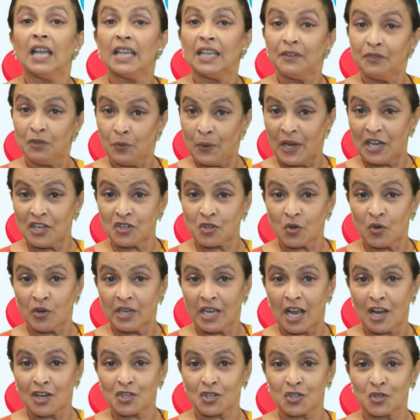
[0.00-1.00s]
If you
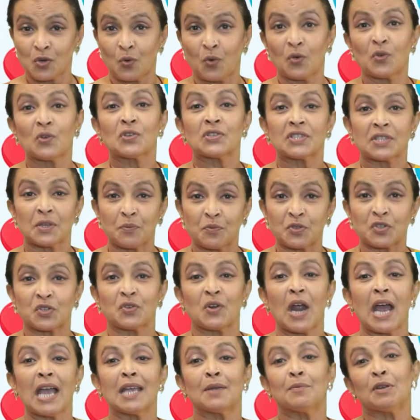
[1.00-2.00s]
enjoy our show,
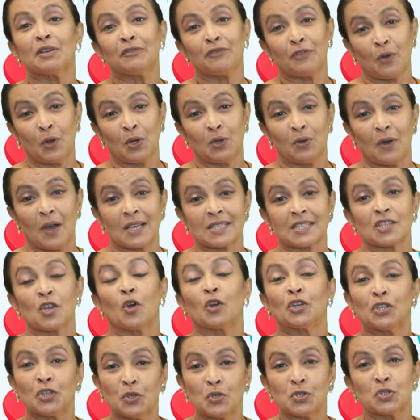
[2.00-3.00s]
subscribe and follow us
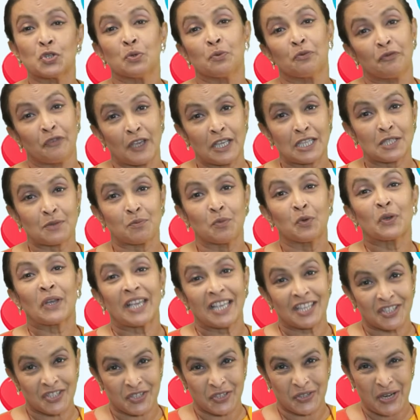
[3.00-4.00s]
on YouTube, Facebook,
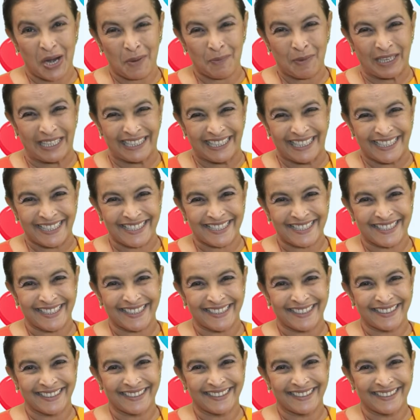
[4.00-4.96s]
Instagram and LinkedIn.